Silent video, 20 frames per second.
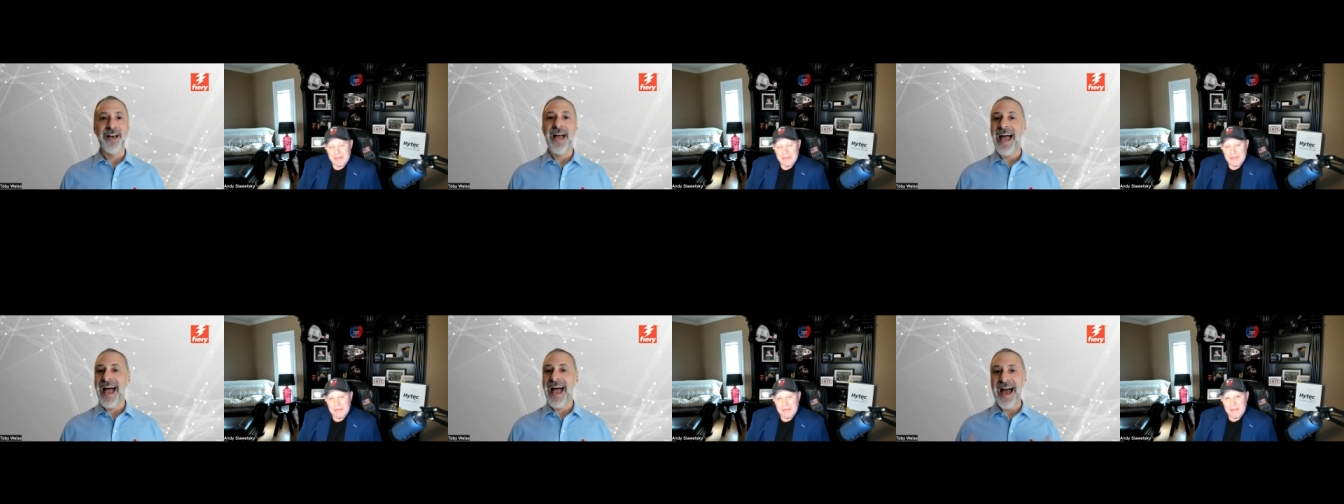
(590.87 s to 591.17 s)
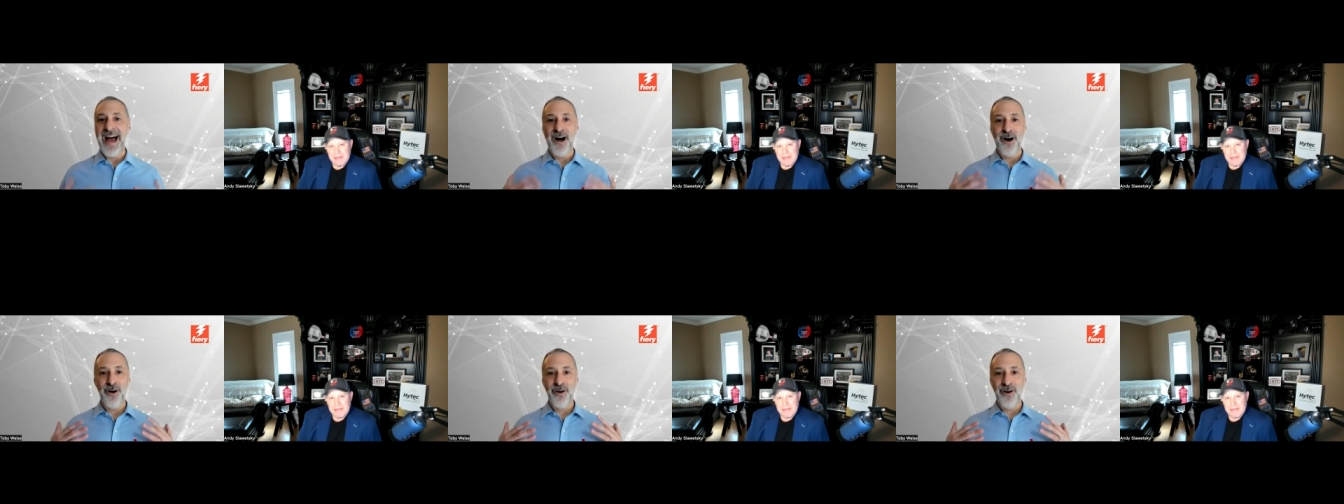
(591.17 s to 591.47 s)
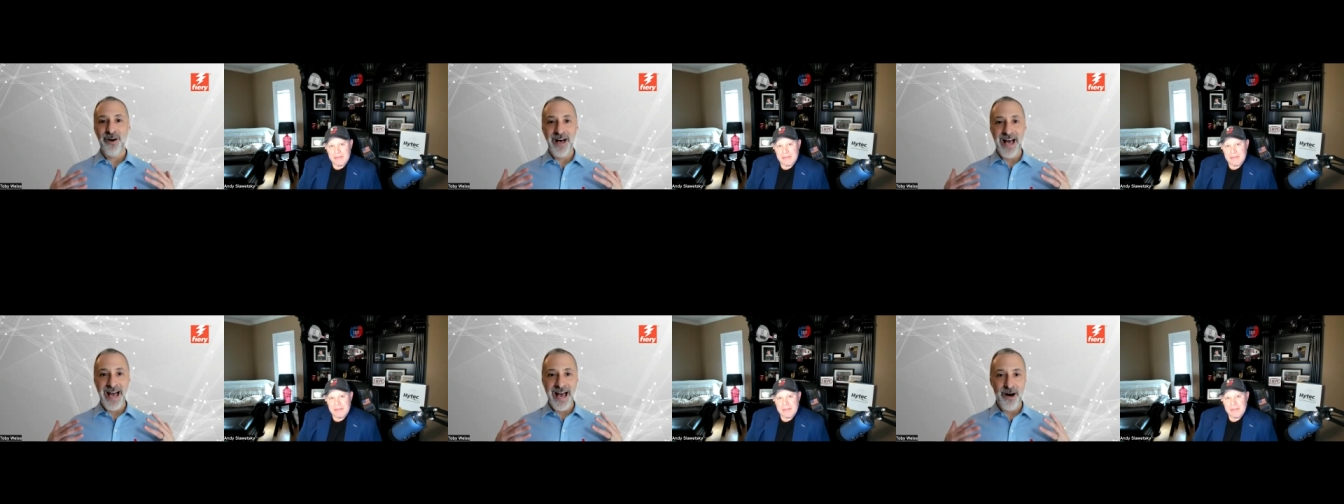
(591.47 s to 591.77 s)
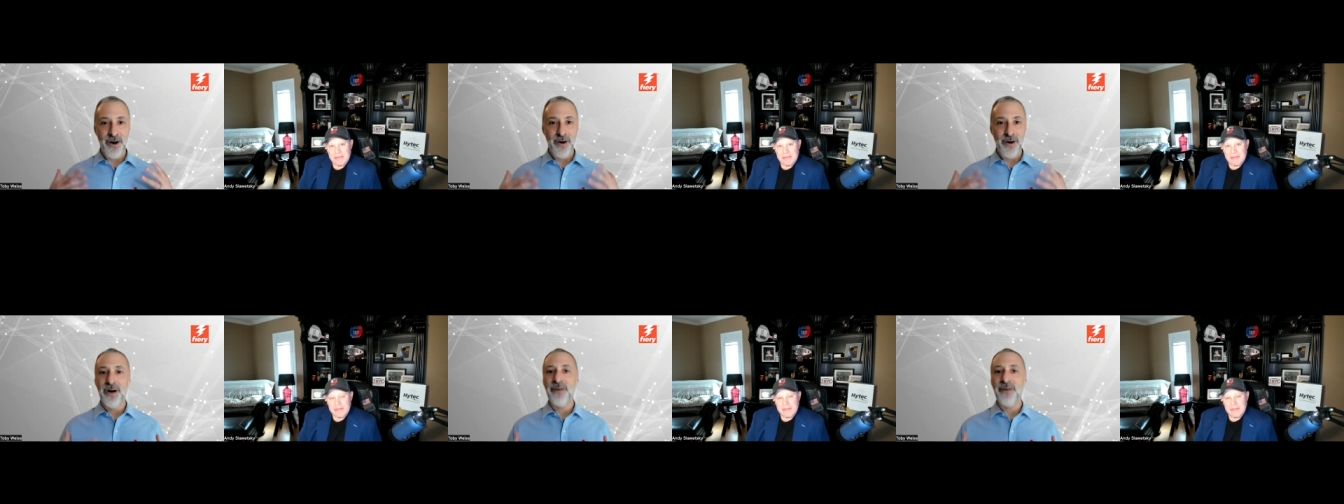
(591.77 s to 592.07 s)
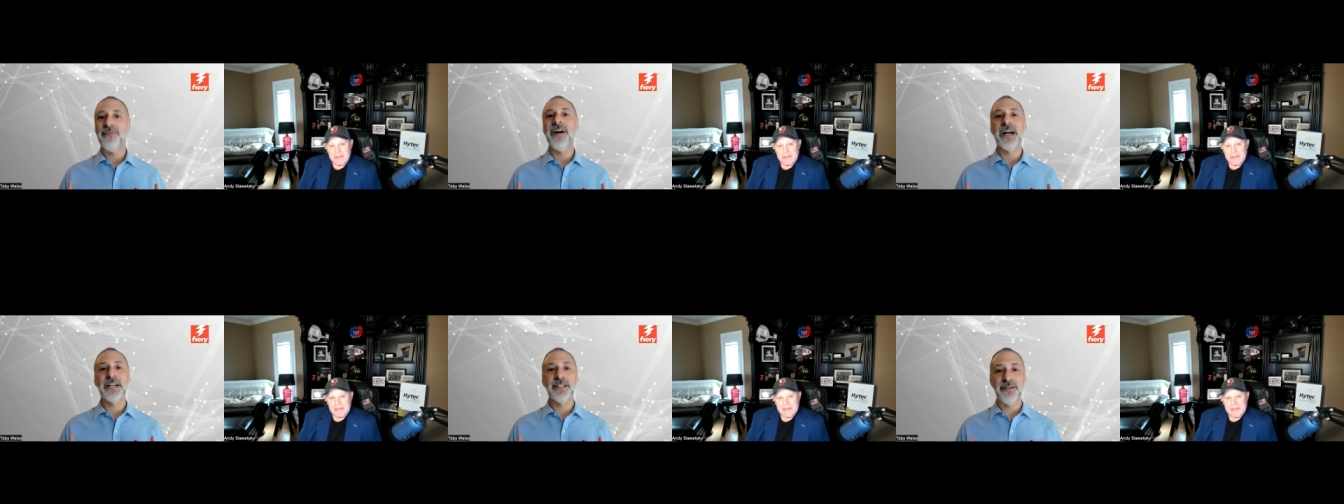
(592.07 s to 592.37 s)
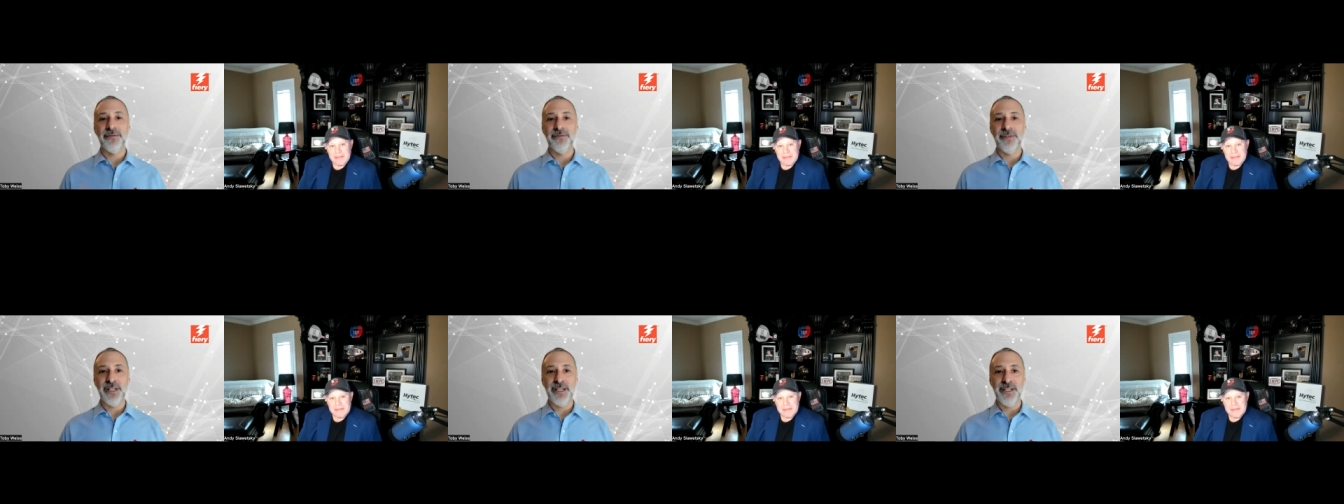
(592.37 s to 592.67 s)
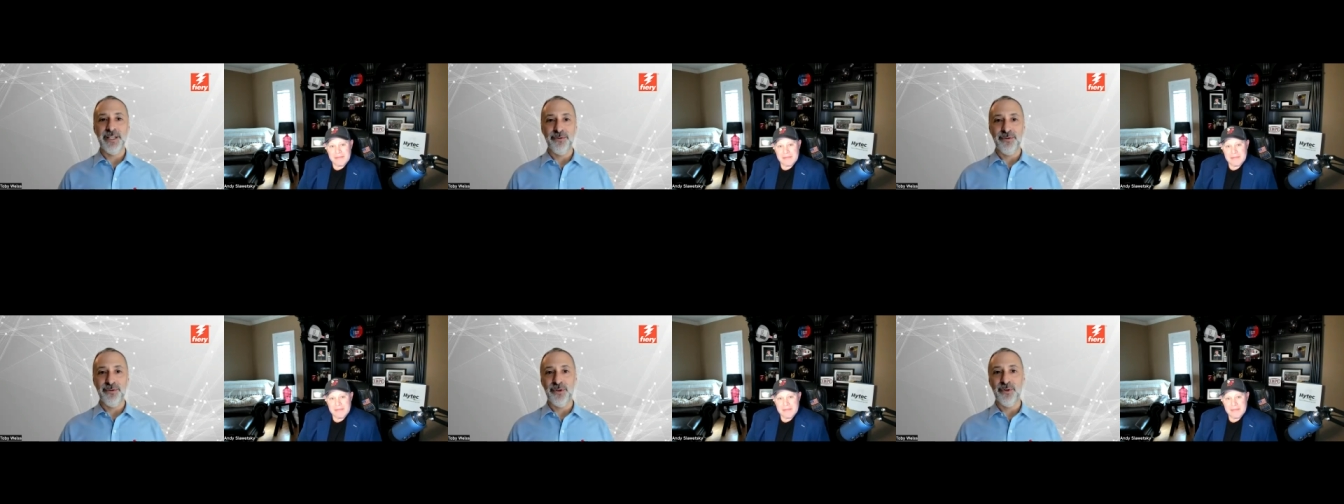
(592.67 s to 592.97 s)
how effectively
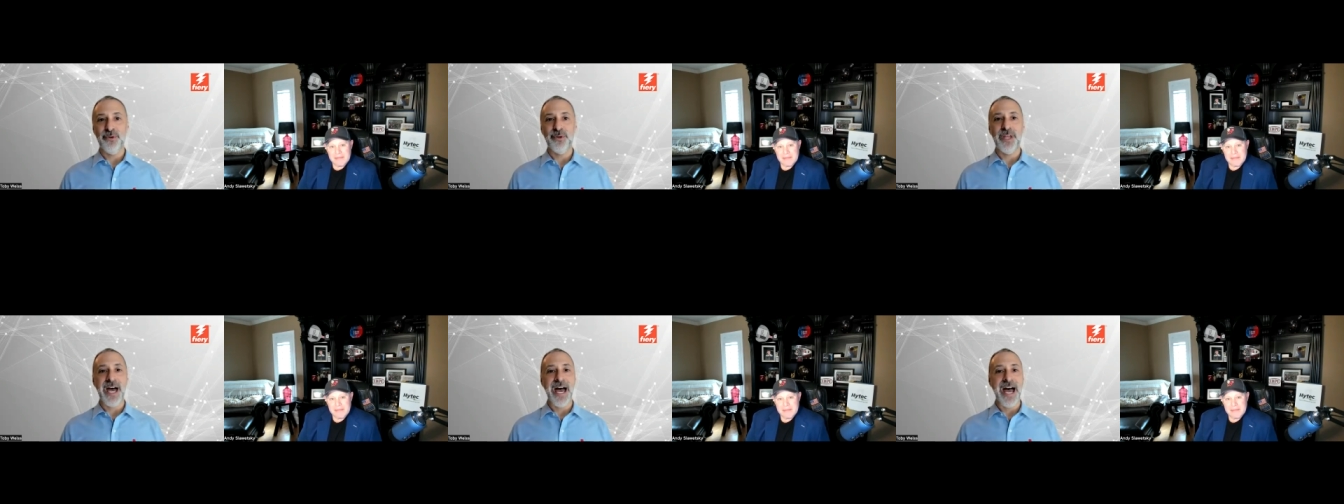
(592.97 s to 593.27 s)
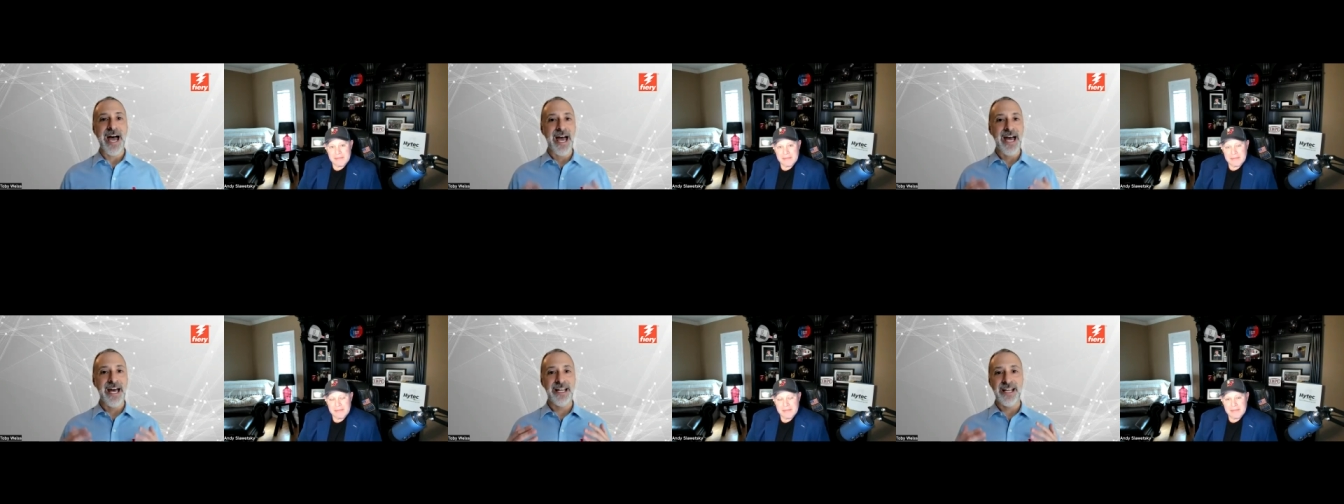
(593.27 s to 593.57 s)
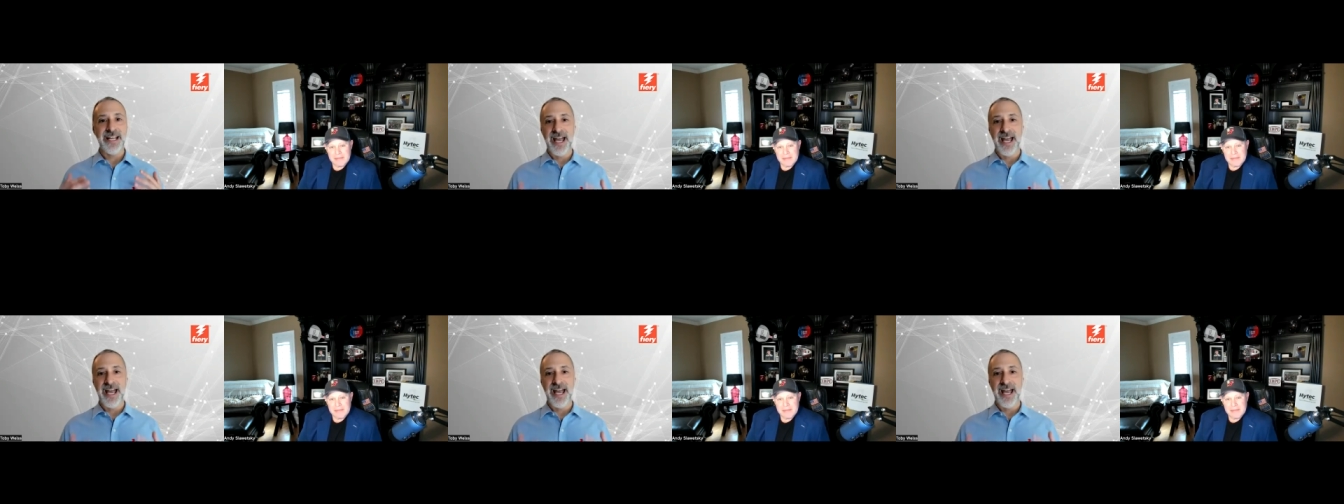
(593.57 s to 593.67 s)
you do that